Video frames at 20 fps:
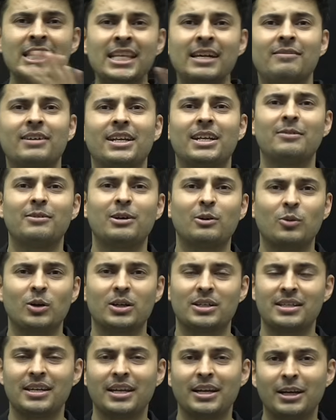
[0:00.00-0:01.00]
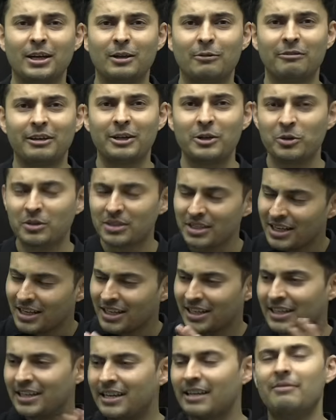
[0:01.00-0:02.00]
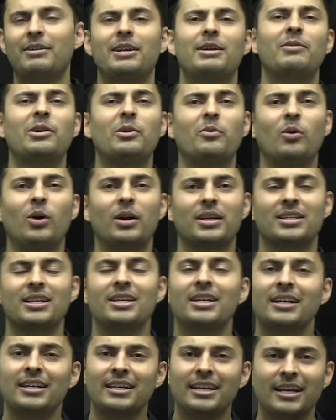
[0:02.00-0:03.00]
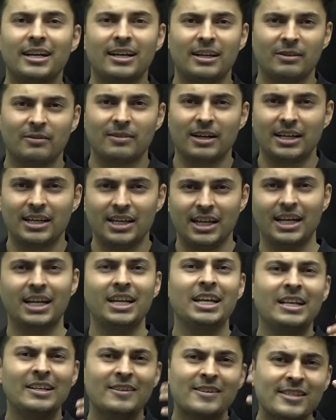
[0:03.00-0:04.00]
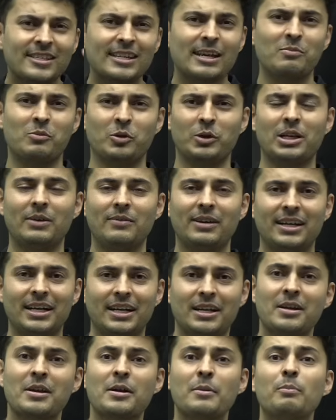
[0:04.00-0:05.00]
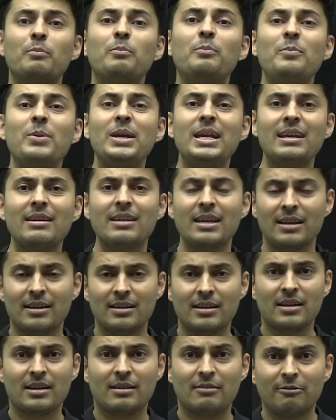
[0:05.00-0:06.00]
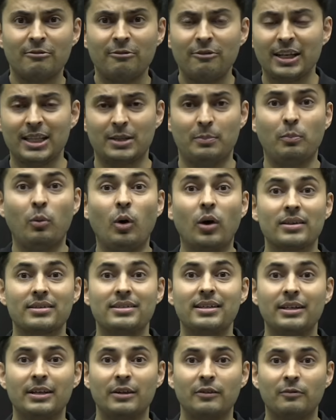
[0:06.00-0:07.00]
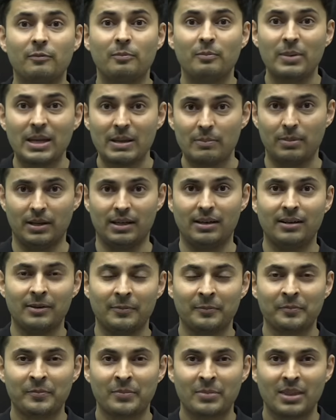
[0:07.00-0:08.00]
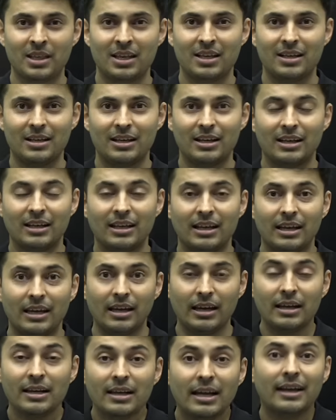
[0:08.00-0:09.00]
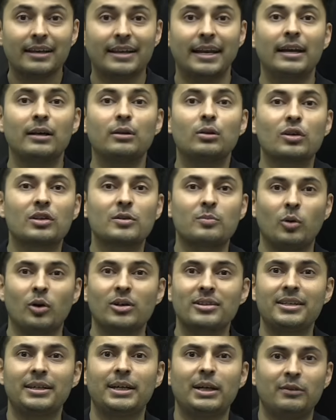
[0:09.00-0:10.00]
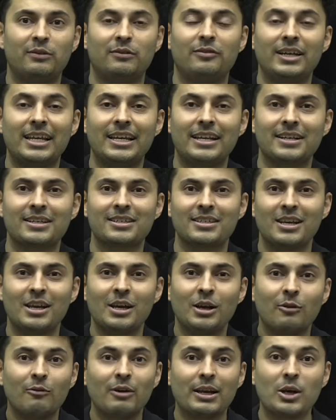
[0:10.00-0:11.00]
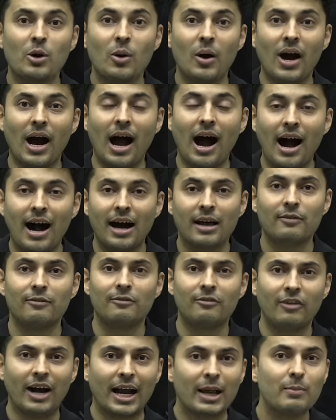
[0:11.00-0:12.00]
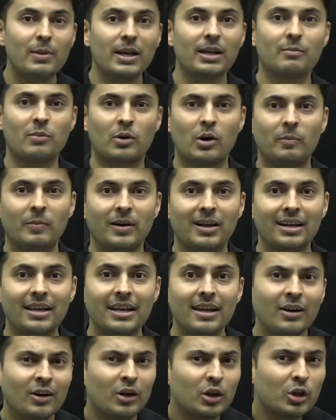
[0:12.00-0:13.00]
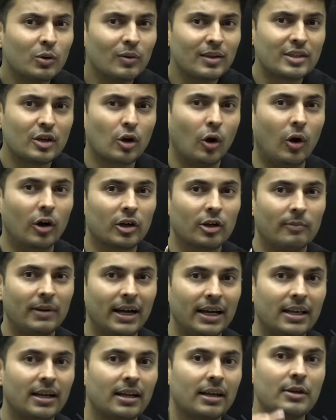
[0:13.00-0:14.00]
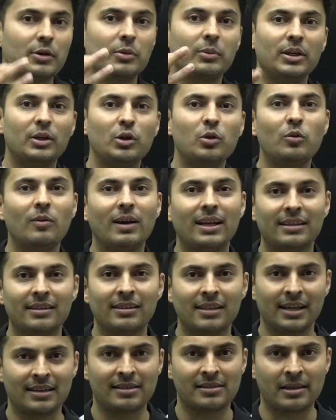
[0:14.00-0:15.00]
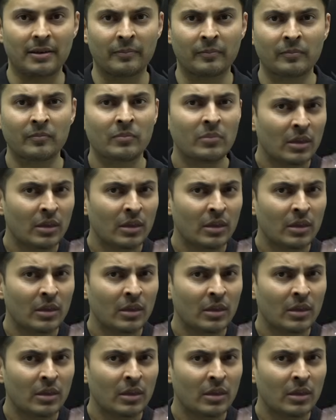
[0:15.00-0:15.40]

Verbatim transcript: never ever watch negative videos never ever watch negative content stay motivated be with positive people inculcate those positive feelings when you are vibing properly you will see automatically you will do well in the exam